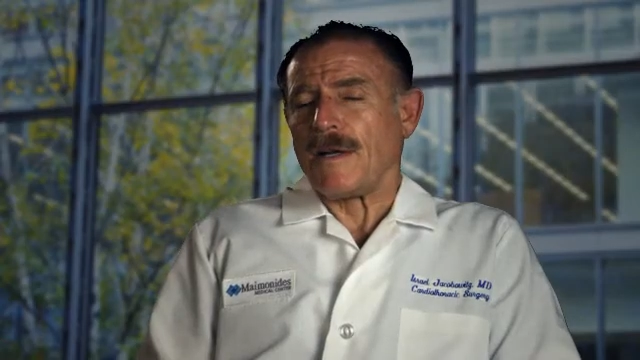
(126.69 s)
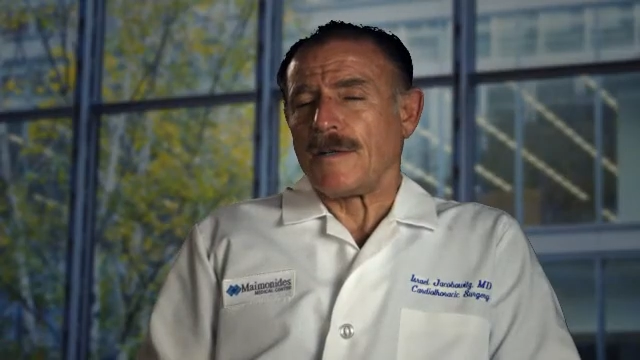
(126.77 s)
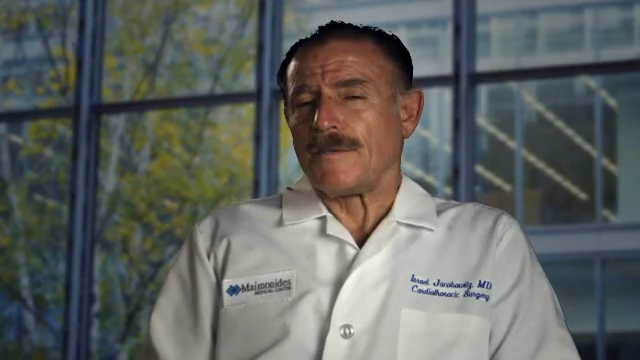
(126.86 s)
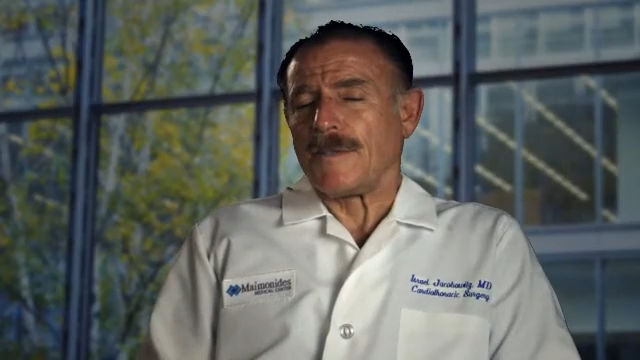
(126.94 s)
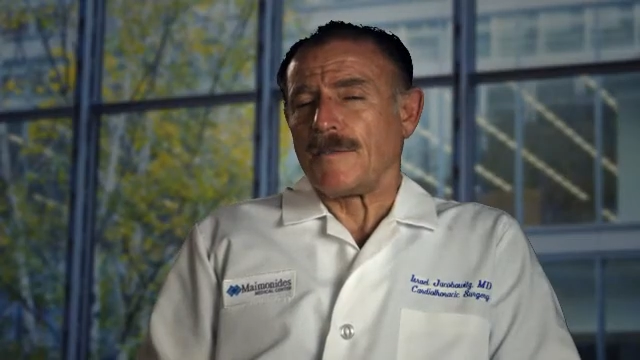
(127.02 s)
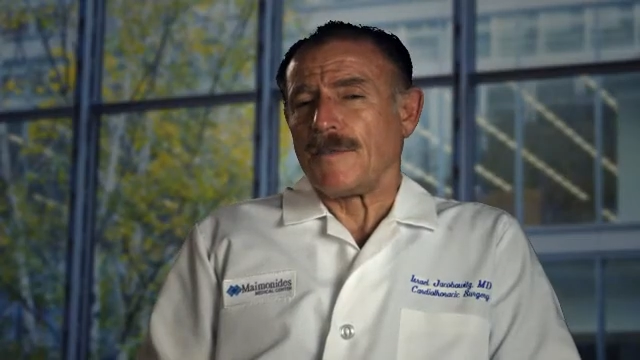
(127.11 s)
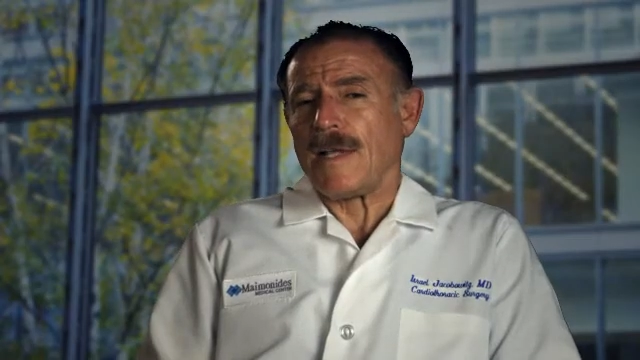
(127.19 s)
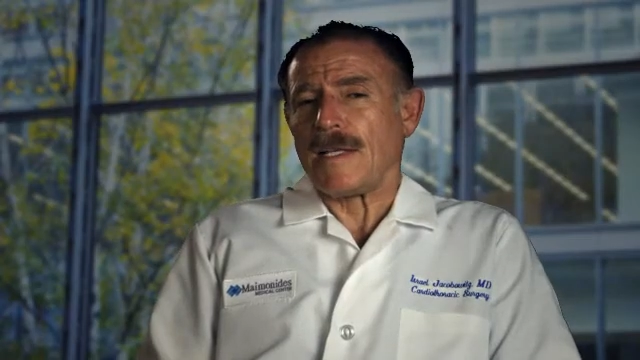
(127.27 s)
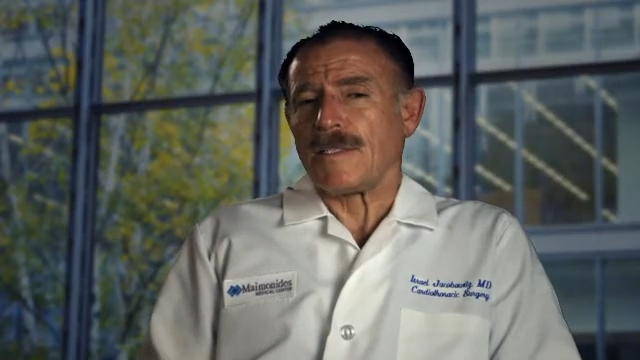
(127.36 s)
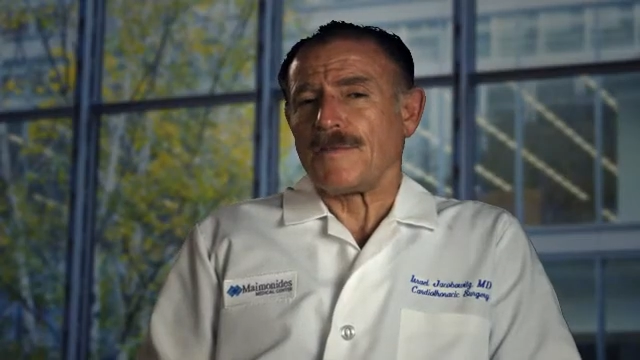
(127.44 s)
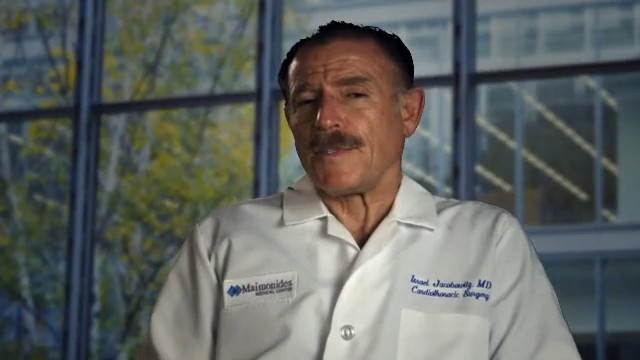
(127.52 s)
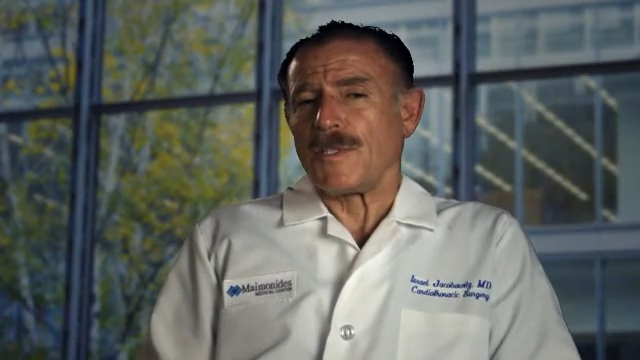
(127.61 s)
Uh, the
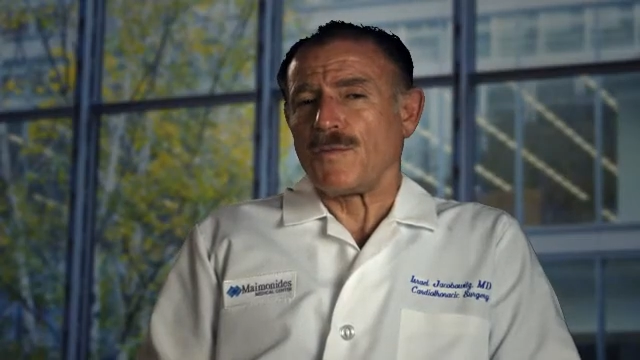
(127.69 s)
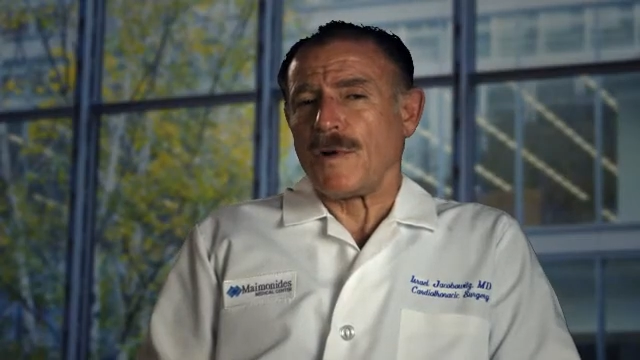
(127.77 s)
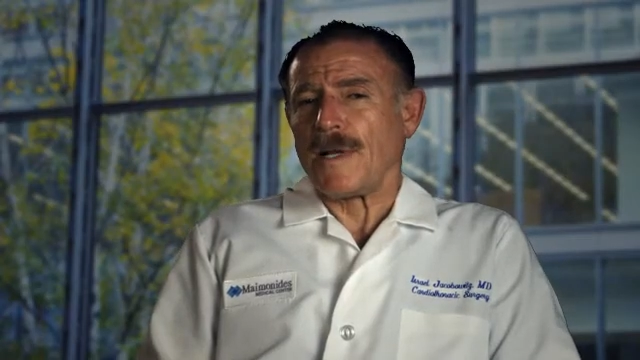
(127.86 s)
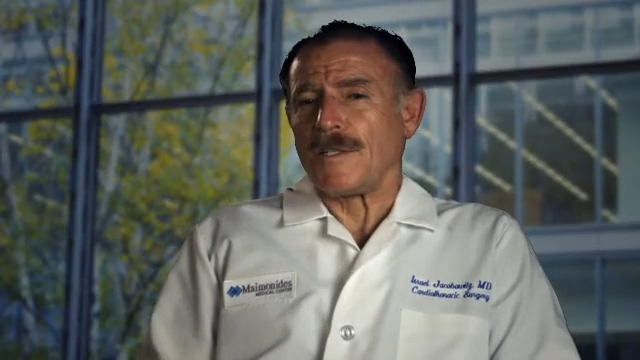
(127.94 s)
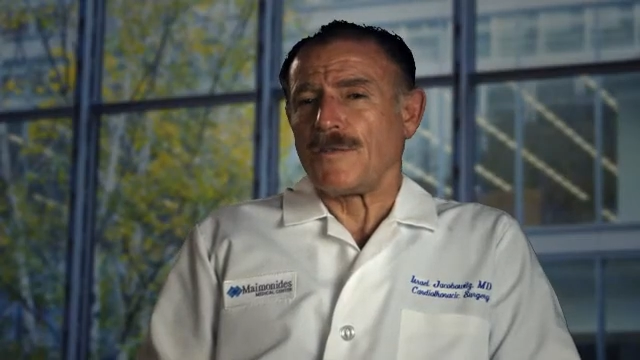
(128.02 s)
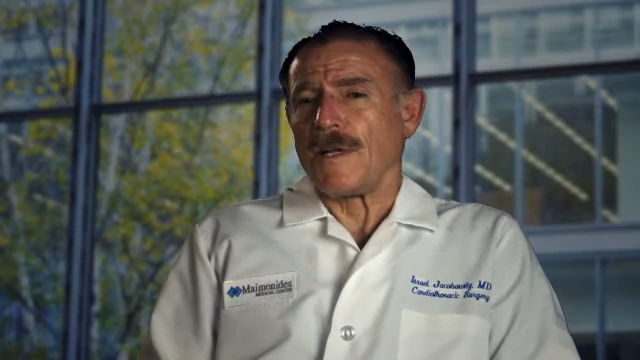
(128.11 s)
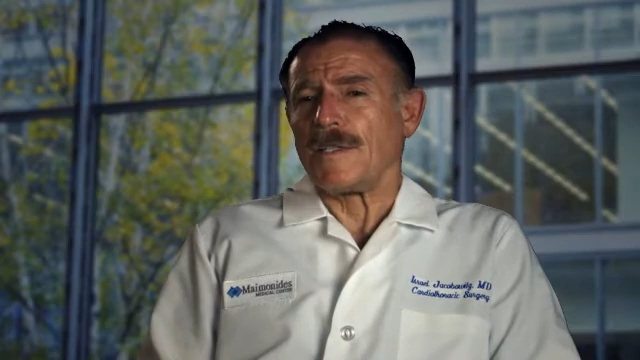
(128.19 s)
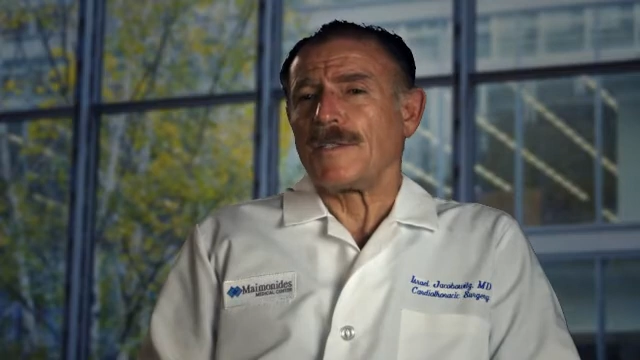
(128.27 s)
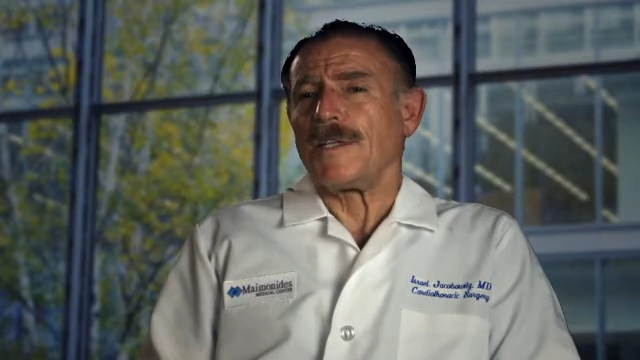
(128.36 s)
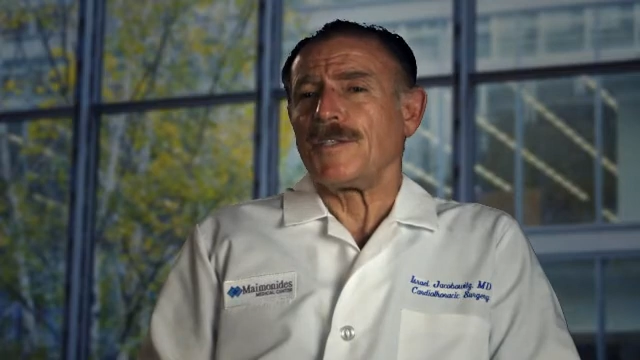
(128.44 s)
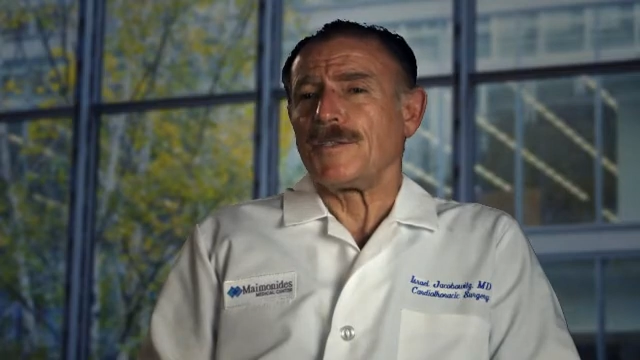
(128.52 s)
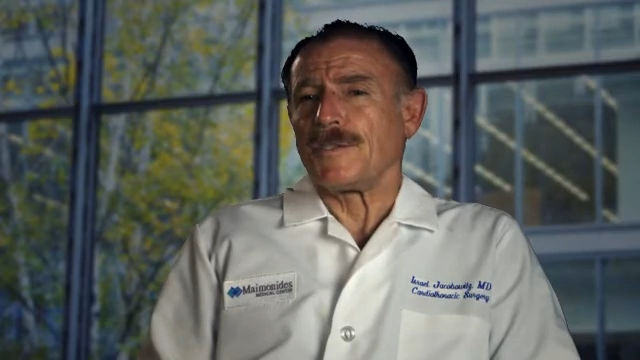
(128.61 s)
philosophy is one I try to
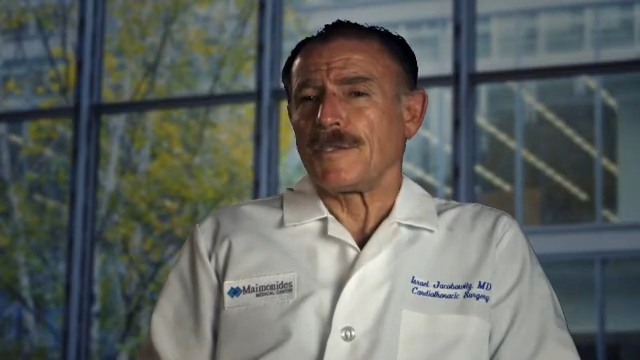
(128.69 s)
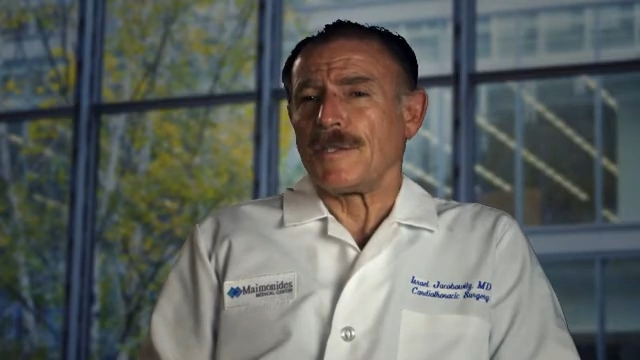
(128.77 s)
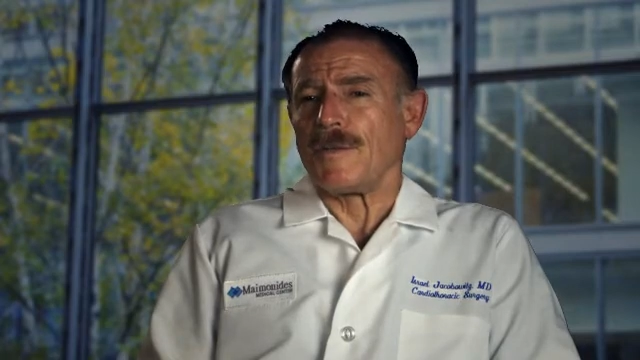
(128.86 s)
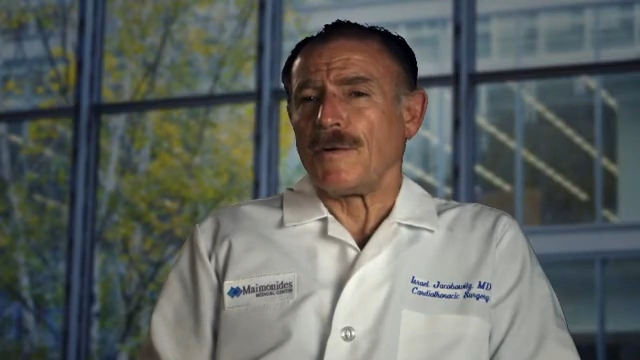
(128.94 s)
teach uh,